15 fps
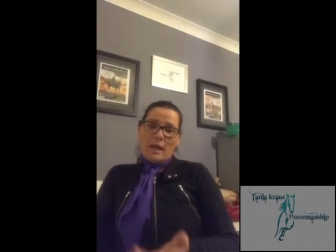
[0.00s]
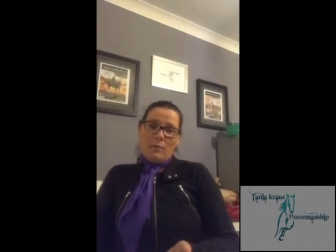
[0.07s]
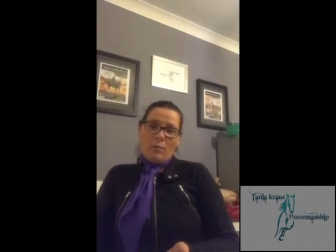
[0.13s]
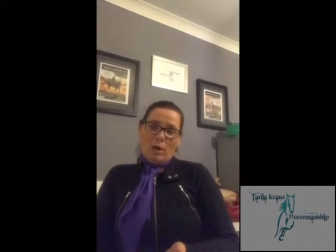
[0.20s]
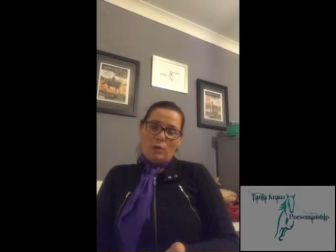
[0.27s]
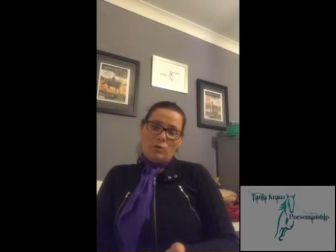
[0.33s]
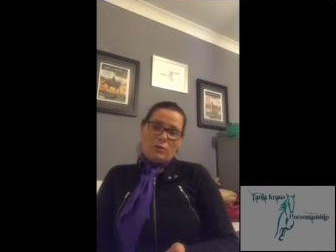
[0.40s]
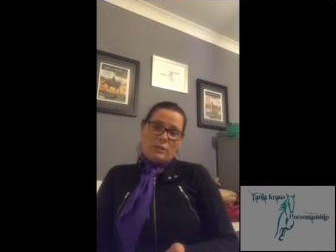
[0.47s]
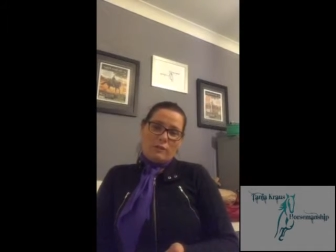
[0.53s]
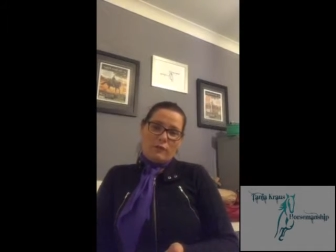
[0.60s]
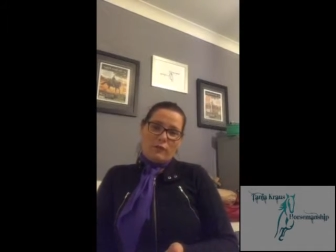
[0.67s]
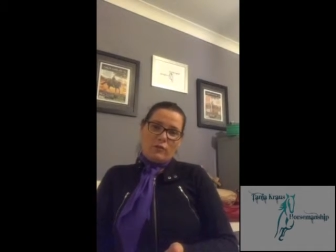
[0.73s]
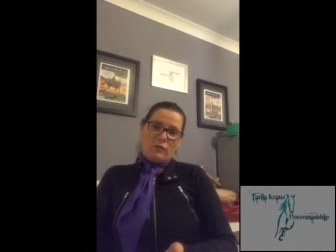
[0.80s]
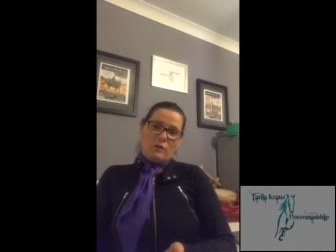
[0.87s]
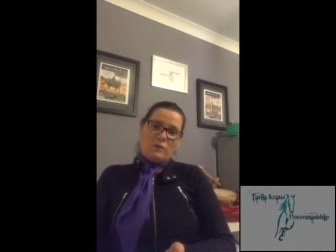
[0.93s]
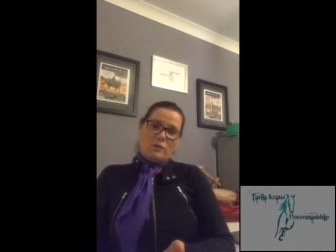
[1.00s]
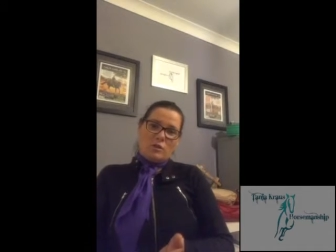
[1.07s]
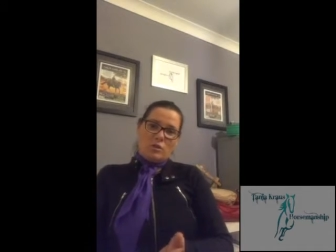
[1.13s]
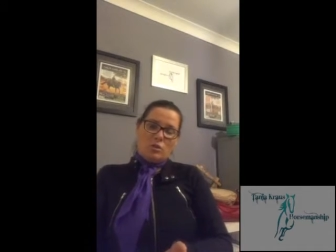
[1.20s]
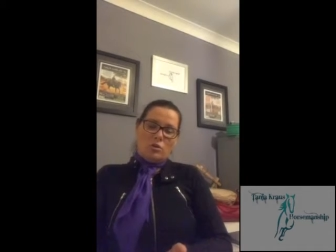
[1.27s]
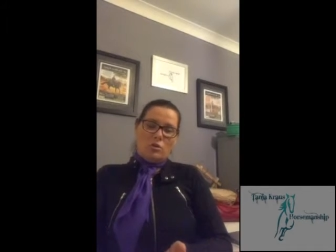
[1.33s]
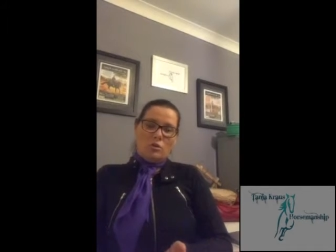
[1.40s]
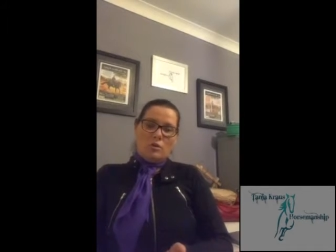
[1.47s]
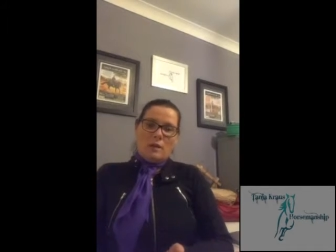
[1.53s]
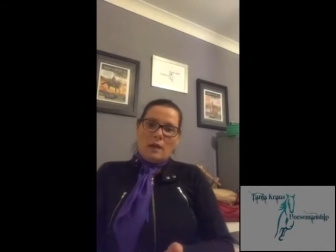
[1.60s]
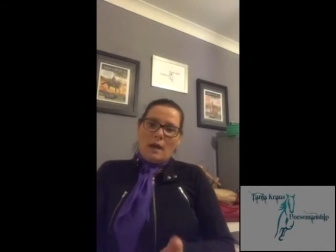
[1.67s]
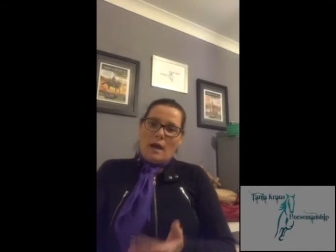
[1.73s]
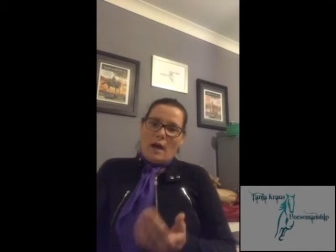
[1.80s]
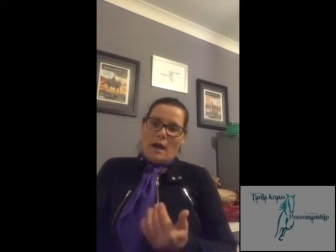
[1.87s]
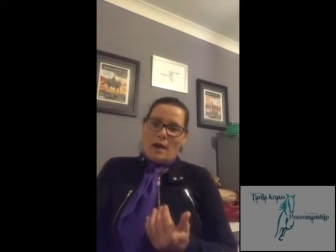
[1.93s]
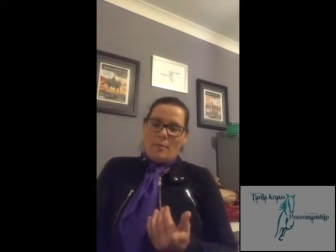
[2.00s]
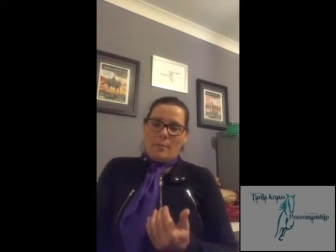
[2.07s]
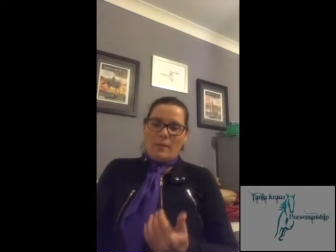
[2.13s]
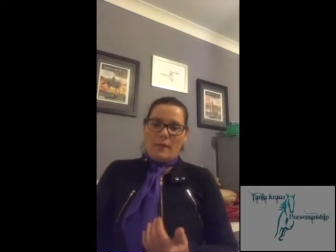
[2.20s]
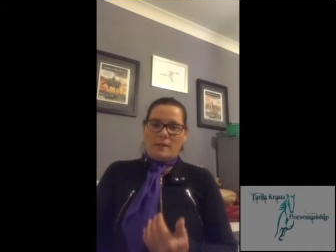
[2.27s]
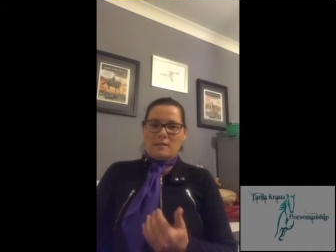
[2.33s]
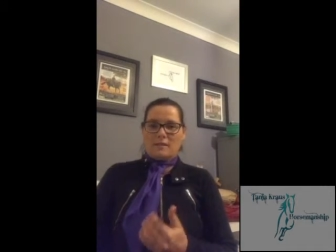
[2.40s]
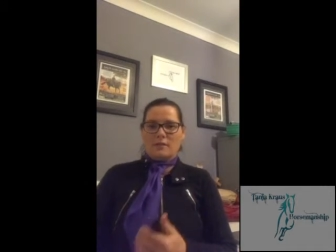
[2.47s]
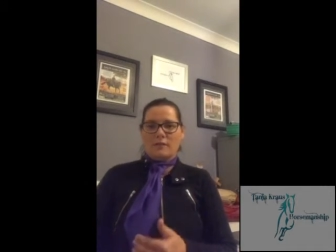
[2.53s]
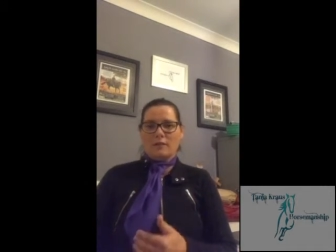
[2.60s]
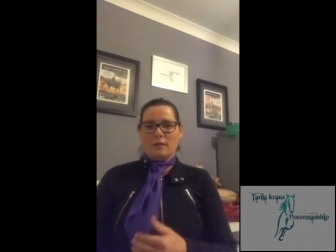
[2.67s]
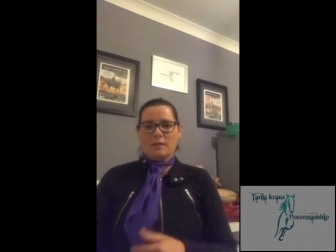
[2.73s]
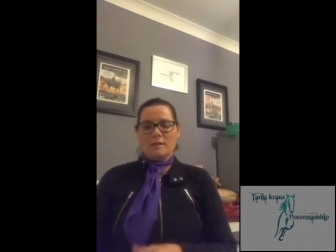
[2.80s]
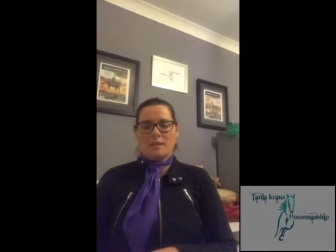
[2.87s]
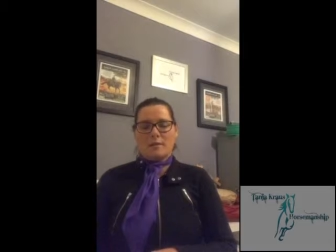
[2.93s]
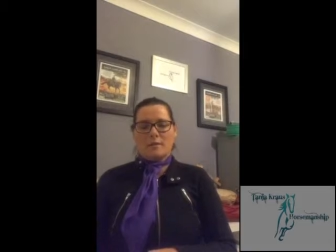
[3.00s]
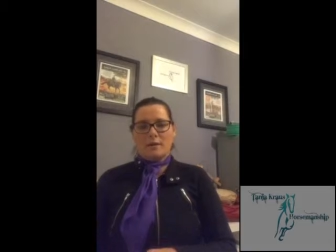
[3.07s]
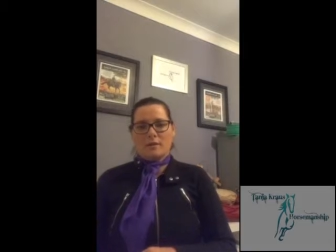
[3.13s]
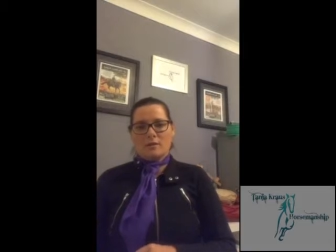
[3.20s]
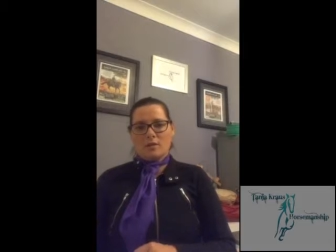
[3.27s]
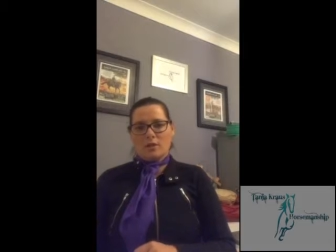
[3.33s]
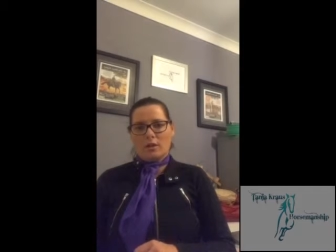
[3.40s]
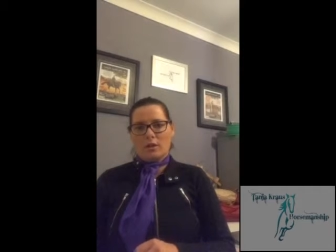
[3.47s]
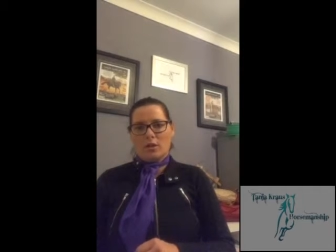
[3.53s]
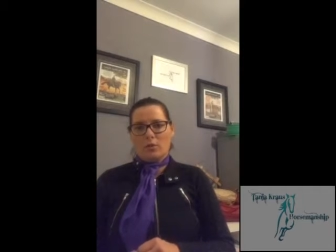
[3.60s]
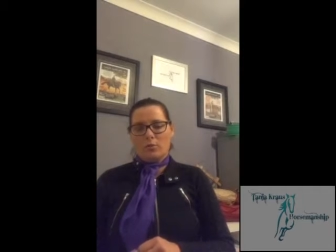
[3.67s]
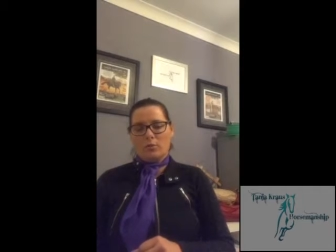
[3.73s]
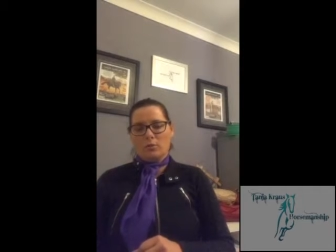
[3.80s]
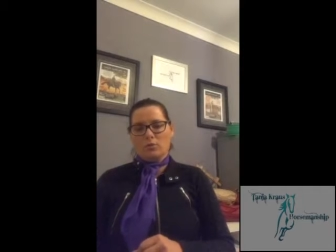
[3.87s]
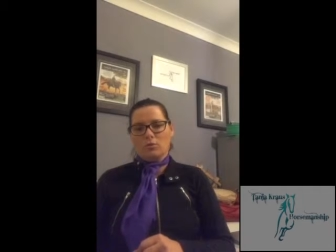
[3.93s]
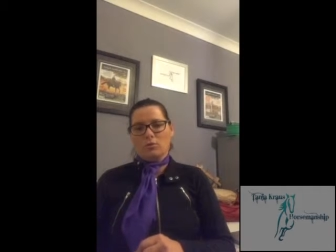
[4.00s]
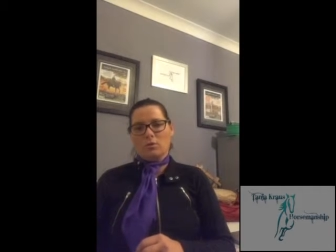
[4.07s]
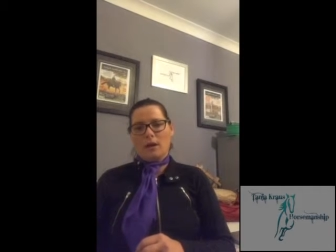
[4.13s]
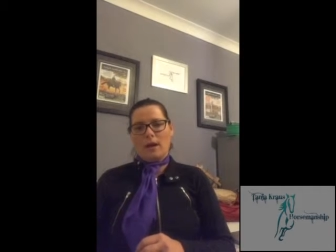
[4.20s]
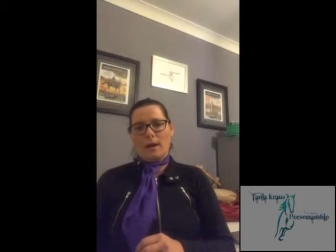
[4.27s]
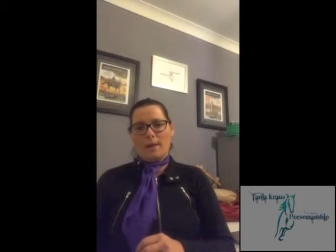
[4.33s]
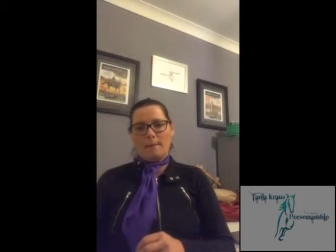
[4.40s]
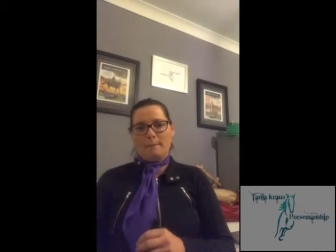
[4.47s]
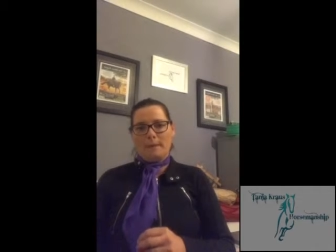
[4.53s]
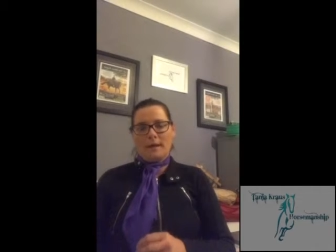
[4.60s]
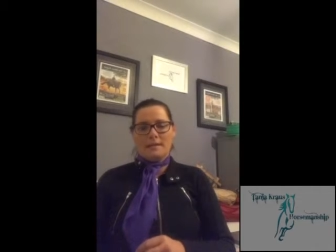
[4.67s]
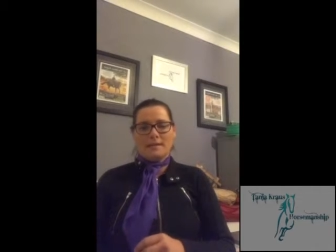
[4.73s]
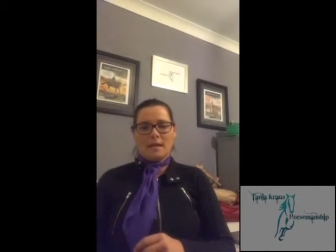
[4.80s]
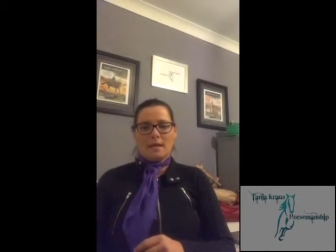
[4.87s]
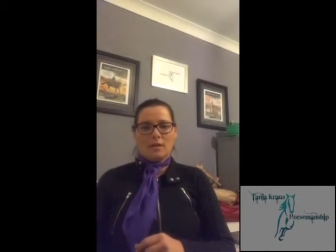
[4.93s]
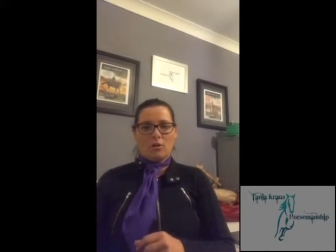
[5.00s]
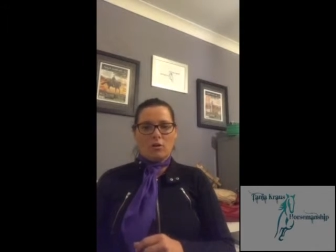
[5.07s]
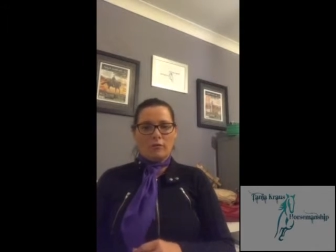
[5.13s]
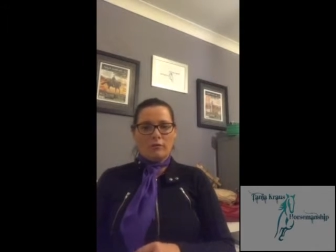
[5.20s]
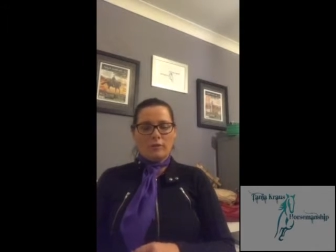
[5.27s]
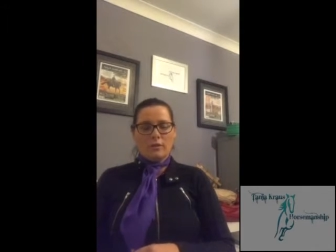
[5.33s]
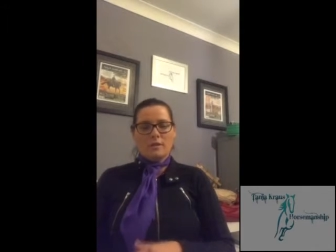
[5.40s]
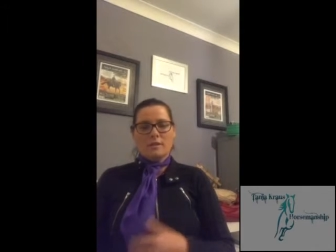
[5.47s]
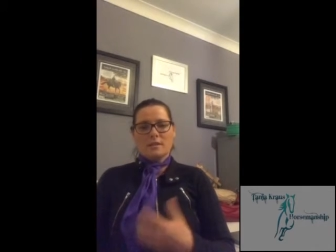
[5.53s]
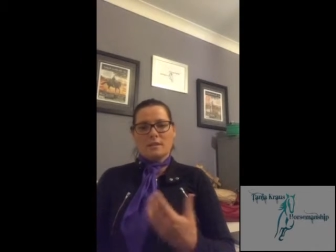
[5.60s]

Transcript: It might look different to you, but that's definitely something that's going to help you maintain confidence,